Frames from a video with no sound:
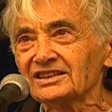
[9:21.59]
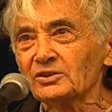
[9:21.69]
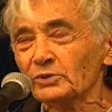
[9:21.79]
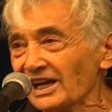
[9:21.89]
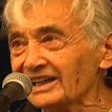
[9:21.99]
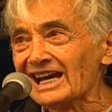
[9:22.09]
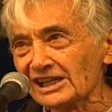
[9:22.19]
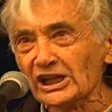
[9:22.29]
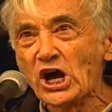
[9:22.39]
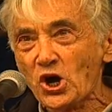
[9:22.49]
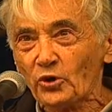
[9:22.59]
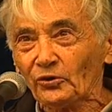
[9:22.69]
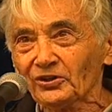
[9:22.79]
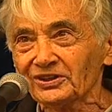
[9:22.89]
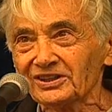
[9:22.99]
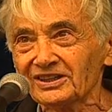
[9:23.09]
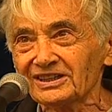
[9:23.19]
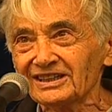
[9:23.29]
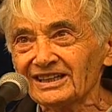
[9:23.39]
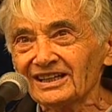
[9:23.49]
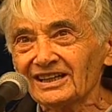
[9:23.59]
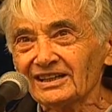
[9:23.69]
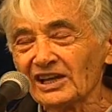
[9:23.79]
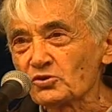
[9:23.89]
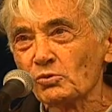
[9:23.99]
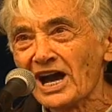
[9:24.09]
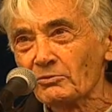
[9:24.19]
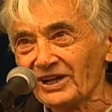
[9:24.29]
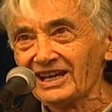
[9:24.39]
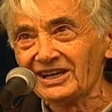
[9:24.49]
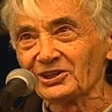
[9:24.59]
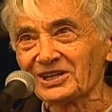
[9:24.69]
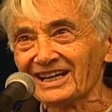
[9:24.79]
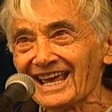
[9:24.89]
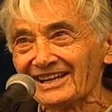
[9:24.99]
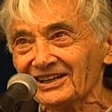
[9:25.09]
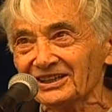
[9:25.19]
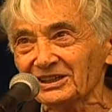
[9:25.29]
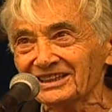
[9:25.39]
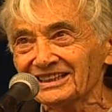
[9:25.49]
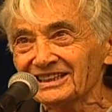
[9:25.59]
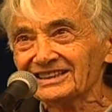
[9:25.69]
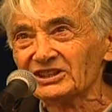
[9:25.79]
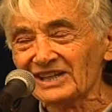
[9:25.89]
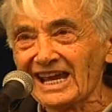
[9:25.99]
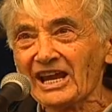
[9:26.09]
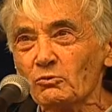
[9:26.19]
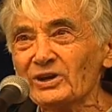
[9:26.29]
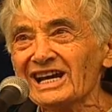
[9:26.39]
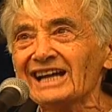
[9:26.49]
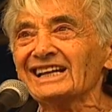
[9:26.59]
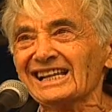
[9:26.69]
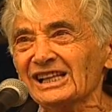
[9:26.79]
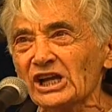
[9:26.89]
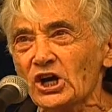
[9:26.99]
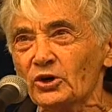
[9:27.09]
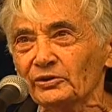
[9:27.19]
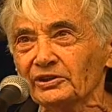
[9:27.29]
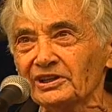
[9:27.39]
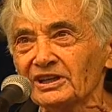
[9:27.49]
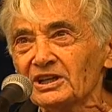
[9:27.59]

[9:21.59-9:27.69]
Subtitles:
We are not alone. That's why we're here together today. We are not alone.